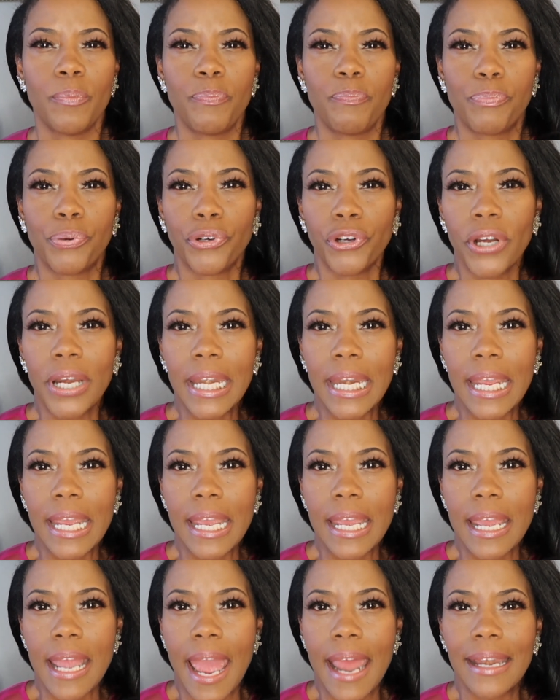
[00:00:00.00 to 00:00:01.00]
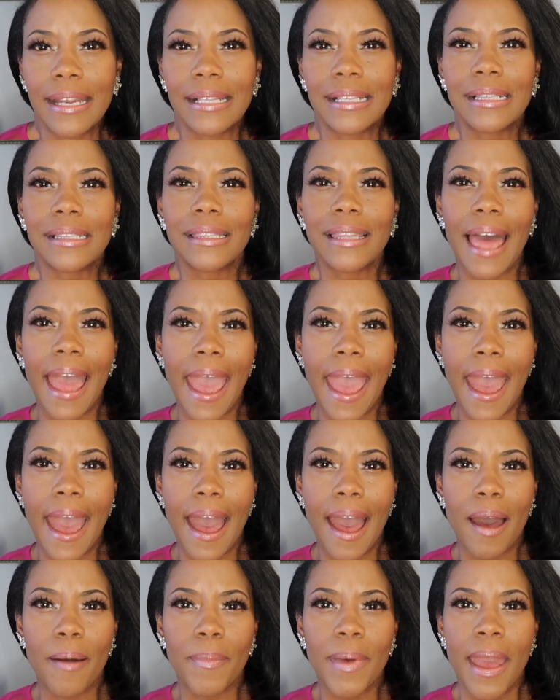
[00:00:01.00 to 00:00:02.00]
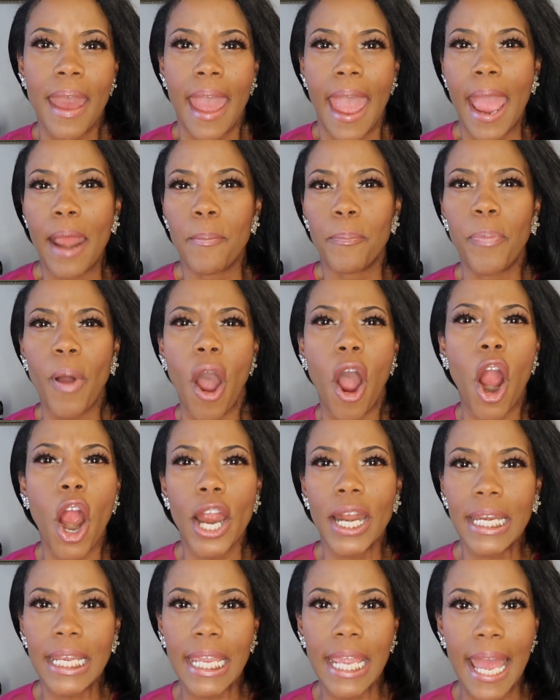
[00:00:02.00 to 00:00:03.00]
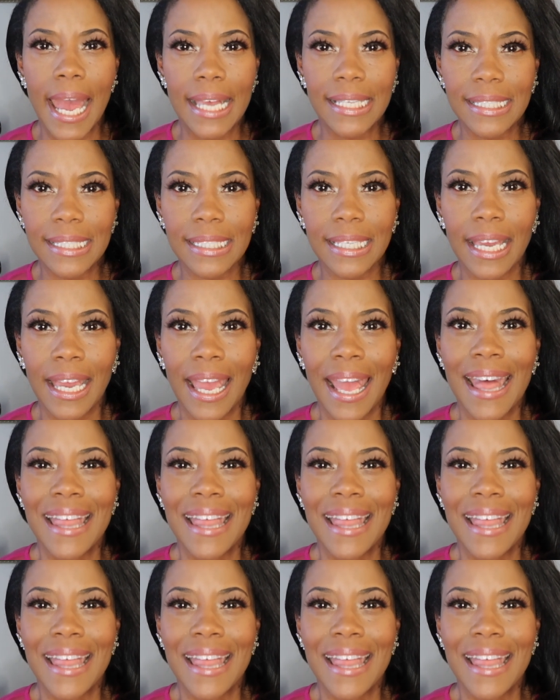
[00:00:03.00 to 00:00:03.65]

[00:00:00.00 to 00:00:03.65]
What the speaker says: pretty and glam and party-esque